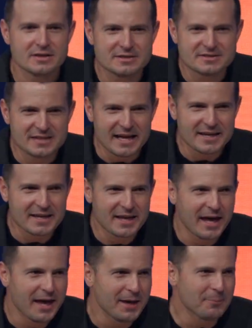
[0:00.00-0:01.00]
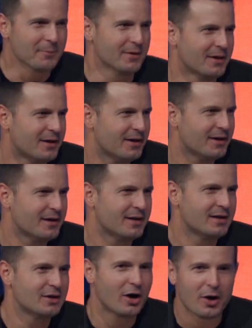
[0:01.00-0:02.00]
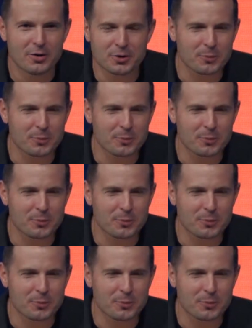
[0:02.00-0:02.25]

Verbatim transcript: Santa came. All